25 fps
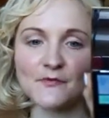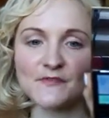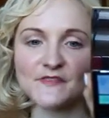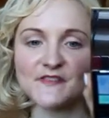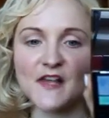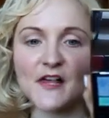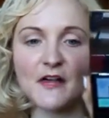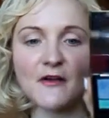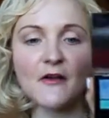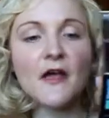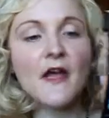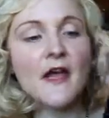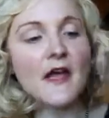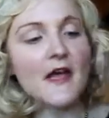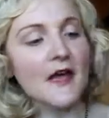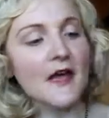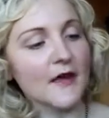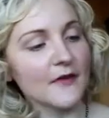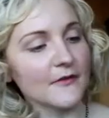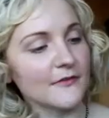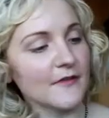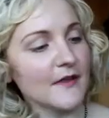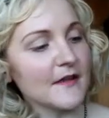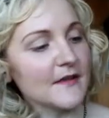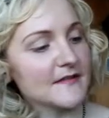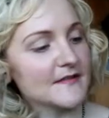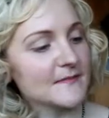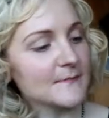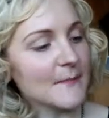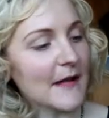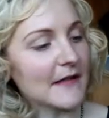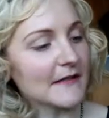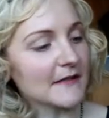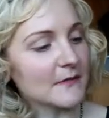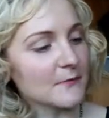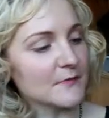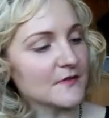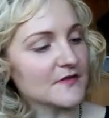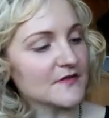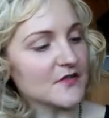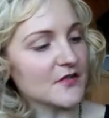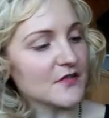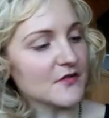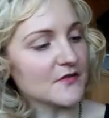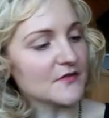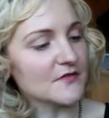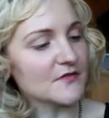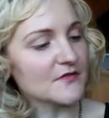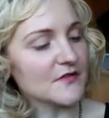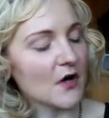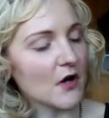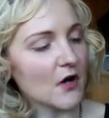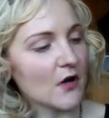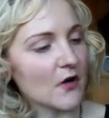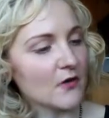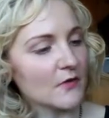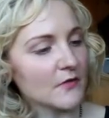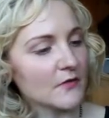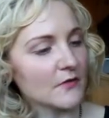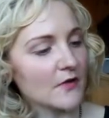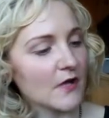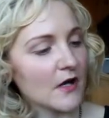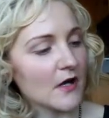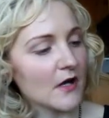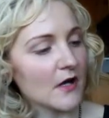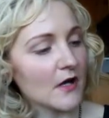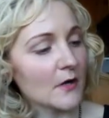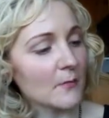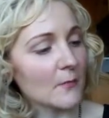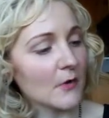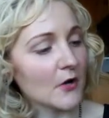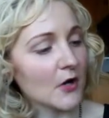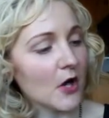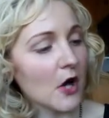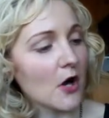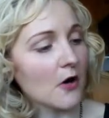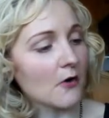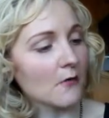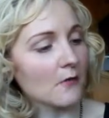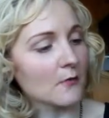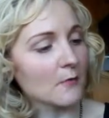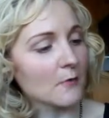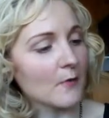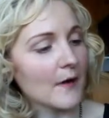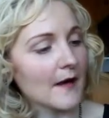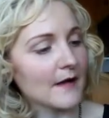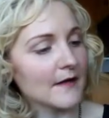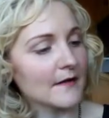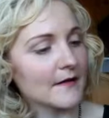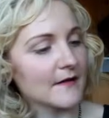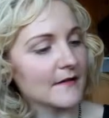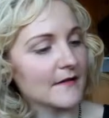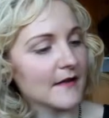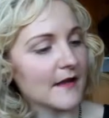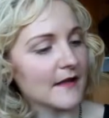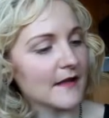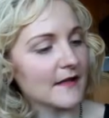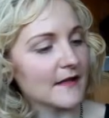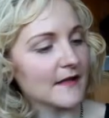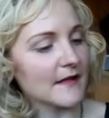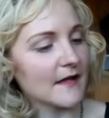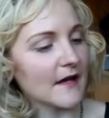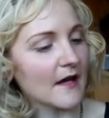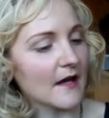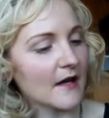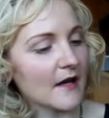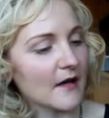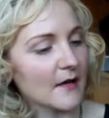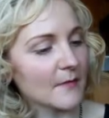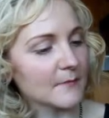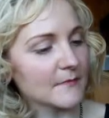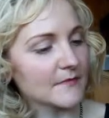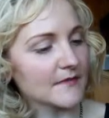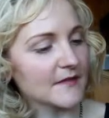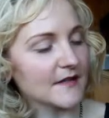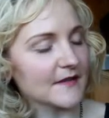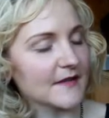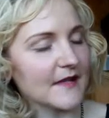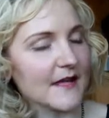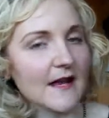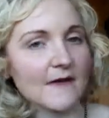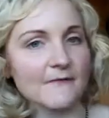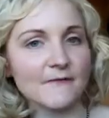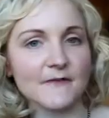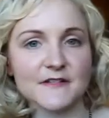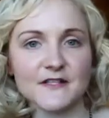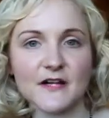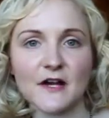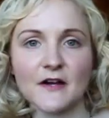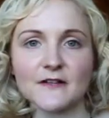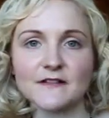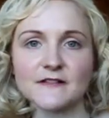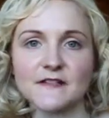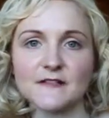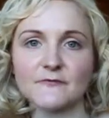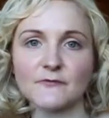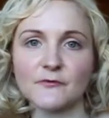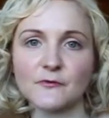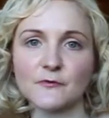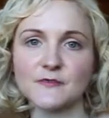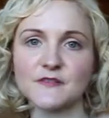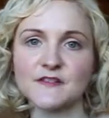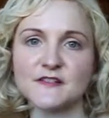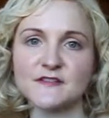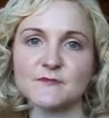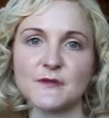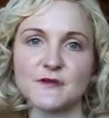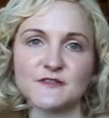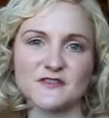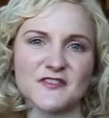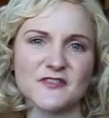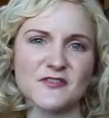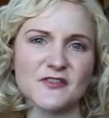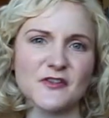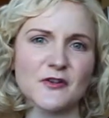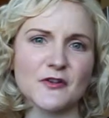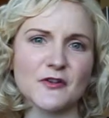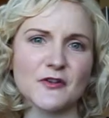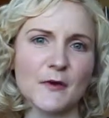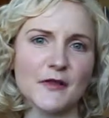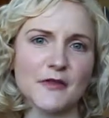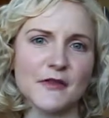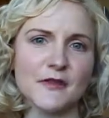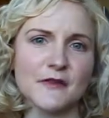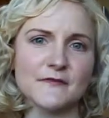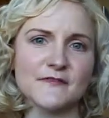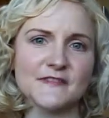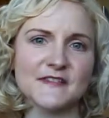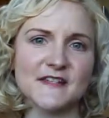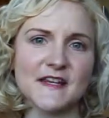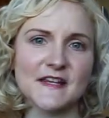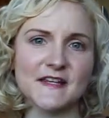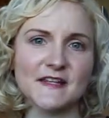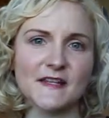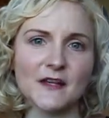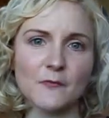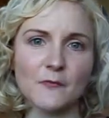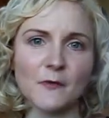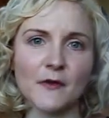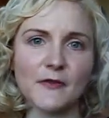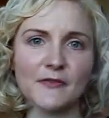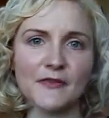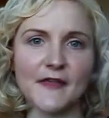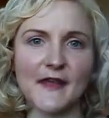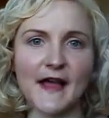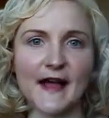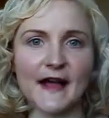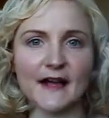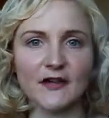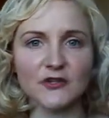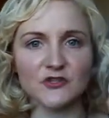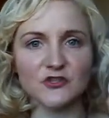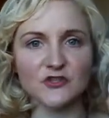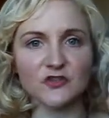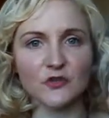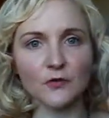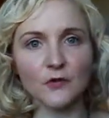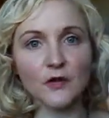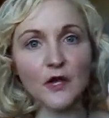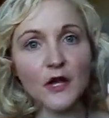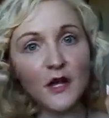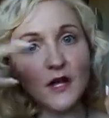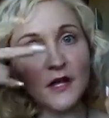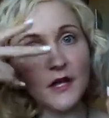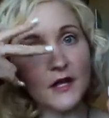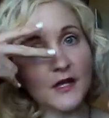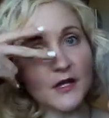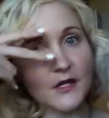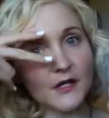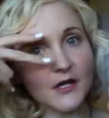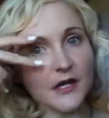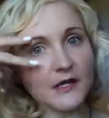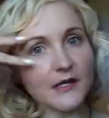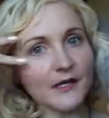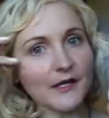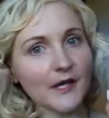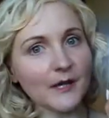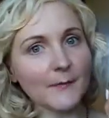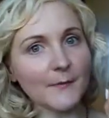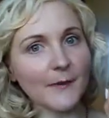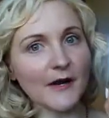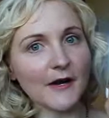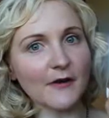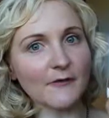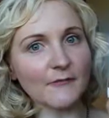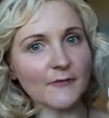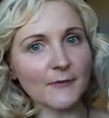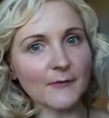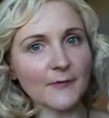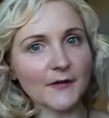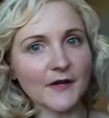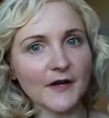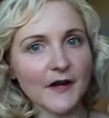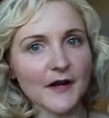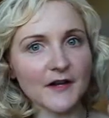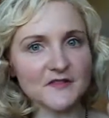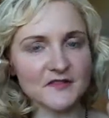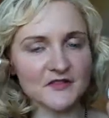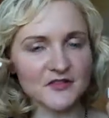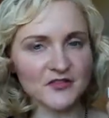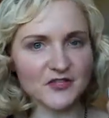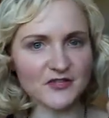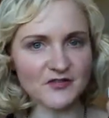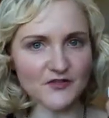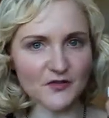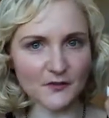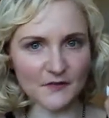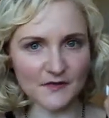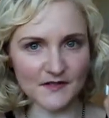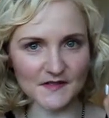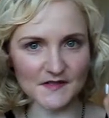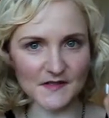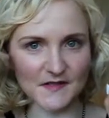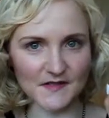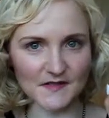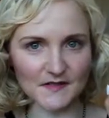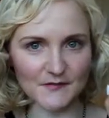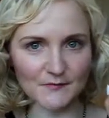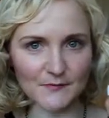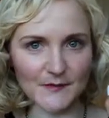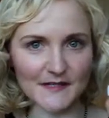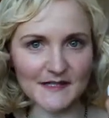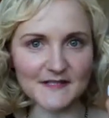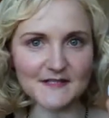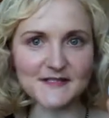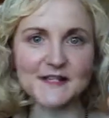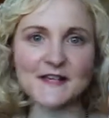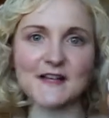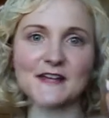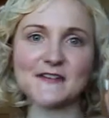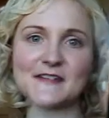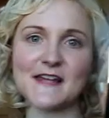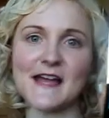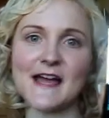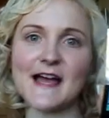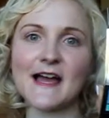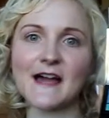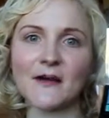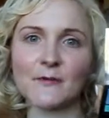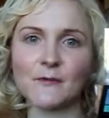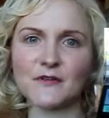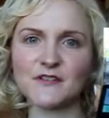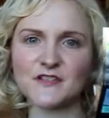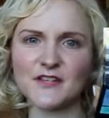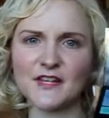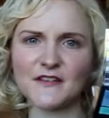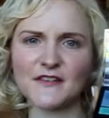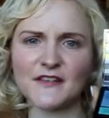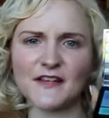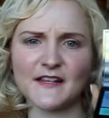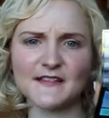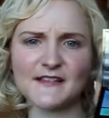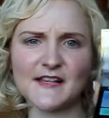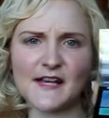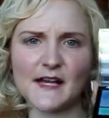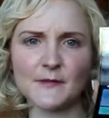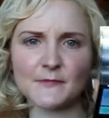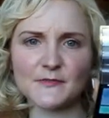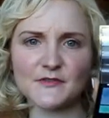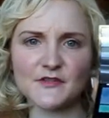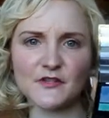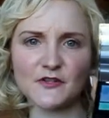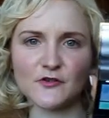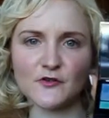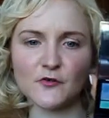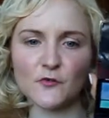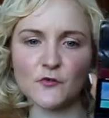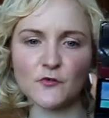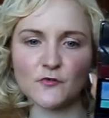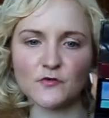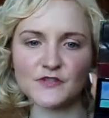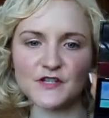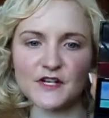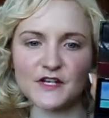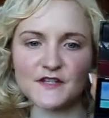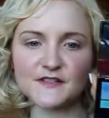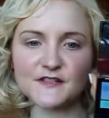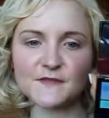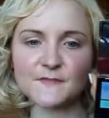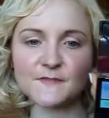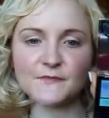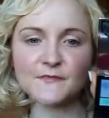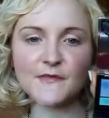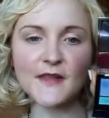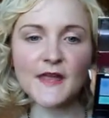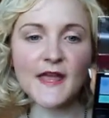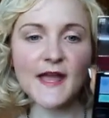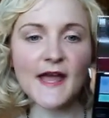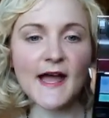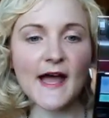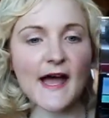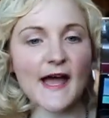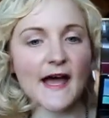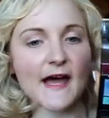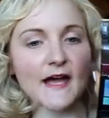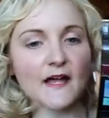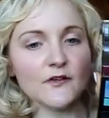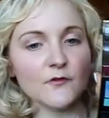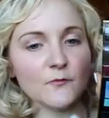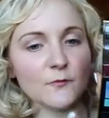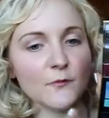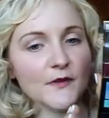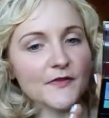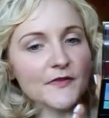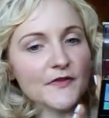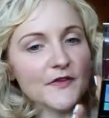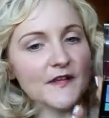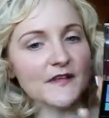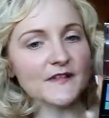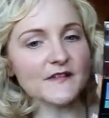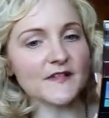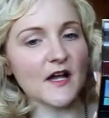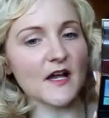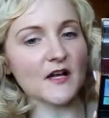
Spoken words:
So this palette was used on Cara when they did the advertising for it as well, so I don't know whether you've seen it with the actual colour coming out from the eyes, and she's got the scissors ready to cut her hair, which I think is absolutely gorgeous. And with these